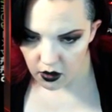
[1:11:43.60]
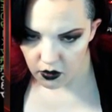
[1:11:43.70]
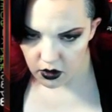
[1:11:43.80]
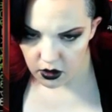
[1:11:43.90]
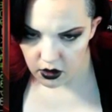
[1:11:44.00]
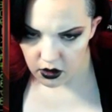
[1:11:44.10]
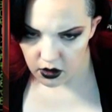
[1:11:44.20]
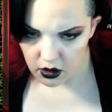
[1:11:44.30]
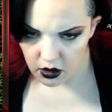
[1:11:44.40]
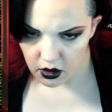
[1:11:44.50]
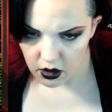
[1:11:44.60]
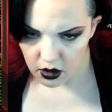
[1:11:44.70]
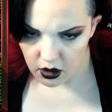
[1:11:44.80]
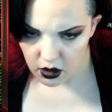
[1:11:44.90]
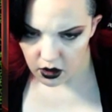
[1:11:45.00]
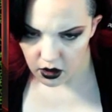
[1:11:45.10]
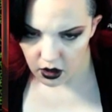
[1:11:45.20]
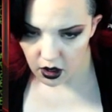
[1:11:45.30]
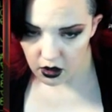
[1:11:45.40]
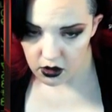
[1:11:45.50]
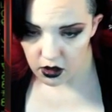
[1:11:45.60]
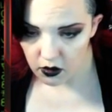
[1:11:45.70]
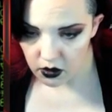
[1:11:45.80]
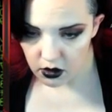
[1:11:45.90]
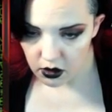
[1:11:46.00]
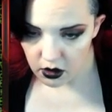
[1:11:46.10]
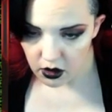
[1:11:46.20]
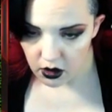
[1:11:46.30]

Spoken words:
That one? Yeah, that's that one.